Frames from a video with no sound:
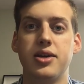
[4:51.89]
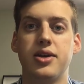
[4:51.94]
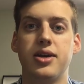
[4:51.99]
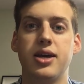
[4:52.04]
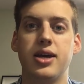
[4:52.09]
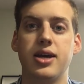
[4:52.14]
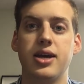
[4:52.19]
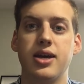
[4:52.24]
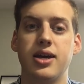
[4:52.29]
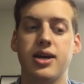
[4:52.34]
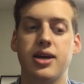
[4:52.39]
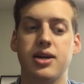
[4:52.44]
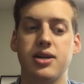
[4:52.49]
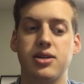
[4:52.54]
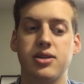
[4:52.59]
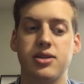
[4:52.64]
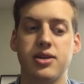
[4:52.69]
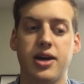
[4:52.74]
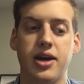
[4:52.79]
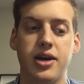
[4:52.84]

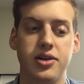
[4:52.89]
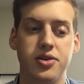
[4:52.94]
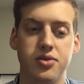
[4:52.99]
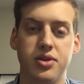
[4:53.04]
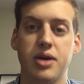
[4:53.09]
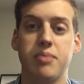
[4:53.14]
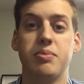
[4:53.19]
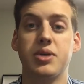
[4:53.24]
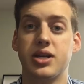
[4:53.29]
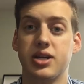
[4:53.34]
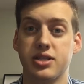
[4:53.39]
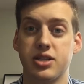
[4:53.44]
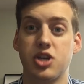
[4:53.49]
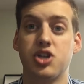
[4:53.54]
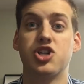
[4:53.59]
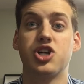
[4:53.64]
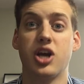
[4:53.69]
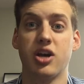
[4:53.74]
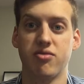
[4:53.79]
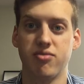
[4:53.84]
and I do that because I
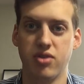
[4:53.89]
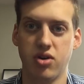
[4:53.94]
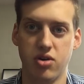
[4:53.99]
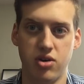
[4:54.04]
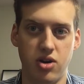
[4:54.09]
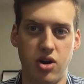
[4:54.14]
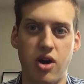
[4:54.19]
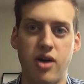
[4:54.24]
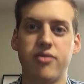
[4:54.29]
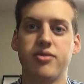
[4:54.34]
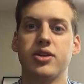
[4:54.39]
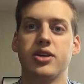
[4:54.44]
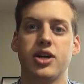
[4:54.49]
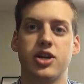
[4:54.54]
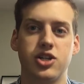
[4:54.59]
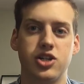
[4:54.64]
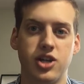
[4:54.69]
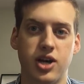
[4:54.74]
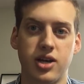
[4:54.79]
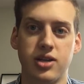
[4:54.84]
check very often. I
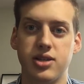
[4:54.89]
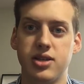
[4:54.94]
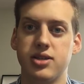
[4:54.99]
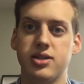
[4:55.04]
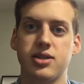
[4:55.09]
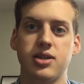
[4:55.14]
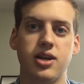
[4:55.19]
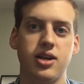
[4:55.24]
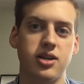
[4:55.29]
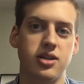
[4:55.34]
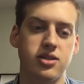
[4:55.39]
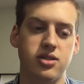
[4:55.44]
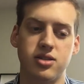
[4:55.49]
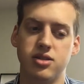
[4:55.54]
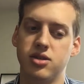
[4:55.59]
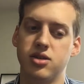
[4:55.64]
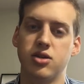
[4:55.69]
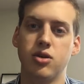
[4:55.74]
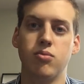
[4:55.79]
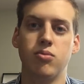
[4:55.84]
check these things,
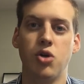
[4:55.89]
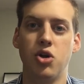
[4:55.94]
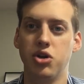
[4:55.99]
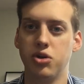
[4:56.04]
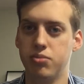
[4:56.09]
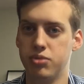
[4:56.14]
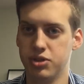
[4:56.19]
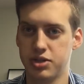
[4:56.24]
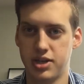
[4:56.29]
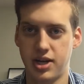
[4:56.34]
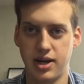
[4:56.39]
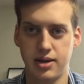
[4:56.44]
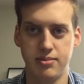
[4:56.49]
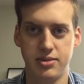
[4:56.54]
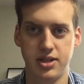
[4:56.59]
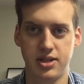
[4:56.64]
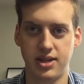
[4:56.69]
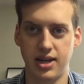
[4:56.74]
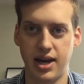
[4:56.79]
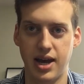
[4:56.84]
multiple times
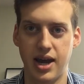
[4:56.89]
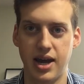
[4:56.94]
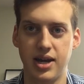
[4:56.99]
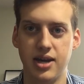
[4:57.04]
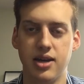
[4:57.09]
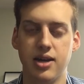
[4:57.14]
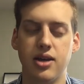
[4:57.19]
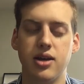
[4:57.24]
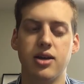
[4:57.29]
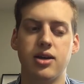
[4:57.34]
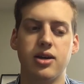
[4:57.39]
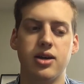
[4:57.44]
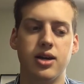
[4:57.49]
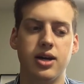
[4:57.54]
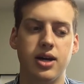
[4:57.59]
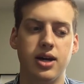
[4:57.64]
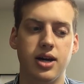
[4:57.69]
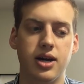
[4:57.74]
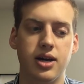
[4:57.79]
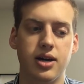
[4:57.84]
a day.
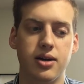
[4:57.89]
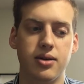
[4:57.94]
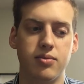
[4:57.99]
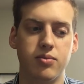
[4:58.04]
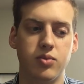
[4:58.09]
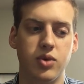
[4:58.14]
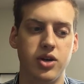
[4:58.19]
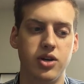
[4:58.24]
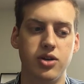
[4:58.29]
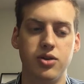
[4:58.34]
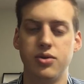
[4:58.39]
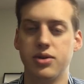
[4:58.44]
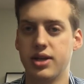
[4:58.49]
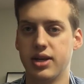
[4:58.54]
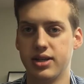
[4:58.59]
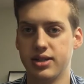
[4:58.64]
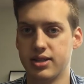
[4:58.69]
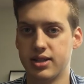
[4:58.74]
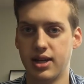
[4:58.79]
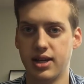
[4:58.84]
When new
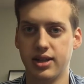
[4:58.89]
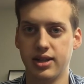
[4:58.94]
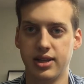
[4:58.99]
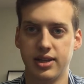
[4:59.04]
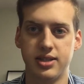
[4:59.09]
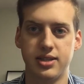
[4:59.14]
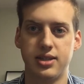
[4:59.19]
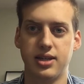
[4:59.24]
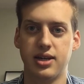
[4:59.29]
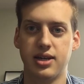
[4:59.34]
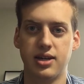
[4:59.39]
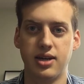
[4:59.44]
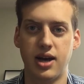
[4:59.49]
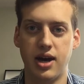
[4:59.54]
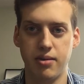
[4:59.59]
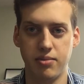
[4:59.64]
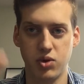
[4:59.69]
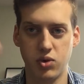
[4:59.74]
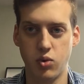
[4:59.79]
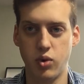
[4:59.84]
things get listed,
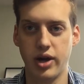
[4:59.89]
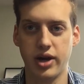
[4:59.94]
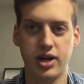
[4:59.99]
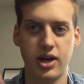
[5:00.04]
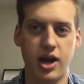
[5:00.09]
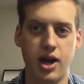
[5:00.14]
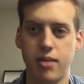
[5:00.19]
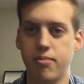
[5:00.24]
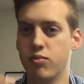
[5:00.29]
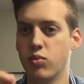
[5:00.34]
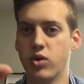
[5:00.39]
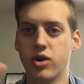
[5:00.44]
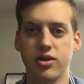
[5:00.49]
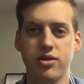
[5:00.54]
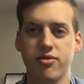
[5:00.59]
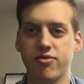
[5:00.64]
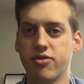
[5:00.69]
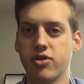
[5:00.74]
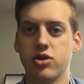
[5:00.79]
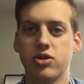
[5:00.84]
I'm quick. I'm one of the
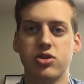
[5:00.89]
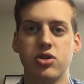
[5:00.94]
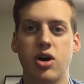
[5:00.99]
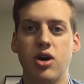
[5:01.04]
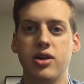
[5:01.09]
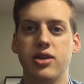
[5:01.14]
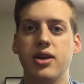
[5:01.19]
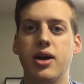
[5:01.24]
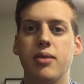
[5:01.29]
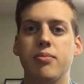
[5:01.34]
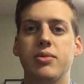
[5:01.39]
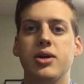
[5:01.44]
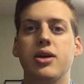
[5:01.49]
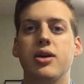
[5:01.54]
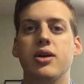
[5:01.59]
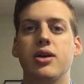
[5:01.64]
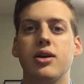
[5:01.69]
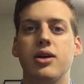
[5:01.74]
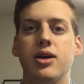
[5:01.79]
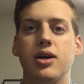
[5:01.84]
first on them,
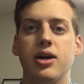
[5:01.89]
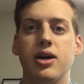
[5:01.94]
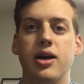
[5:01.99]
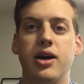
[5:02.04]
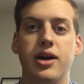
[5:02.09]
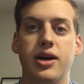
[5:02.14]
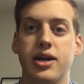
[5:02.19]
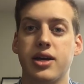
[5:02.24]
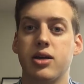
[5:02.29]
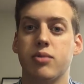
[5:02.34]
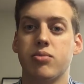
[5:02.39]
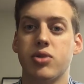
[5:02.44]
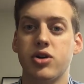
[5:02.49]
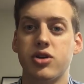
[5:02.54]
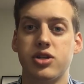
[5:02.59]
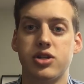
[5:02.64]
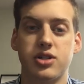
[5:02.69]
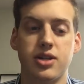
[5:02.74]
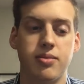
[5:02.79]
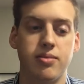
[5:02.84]
and I can
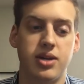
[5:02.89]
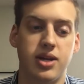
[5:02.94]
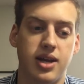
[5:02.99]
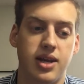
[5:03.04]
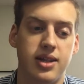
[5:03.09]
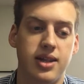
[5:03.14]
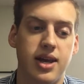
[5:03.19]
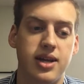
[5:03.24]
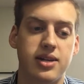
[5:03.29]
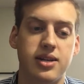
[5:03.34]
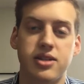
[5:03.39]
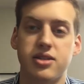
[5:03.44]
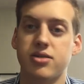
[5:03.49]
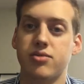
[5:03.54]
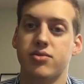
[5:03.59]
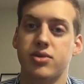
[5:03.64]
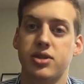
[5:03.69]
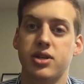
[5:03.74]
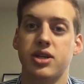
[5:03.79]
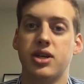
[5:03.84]
purchase them. And that doesn't
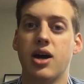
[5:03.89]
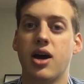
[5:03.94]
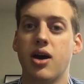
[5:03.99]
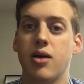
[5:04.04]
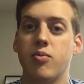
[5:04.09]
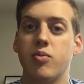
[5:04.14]
really come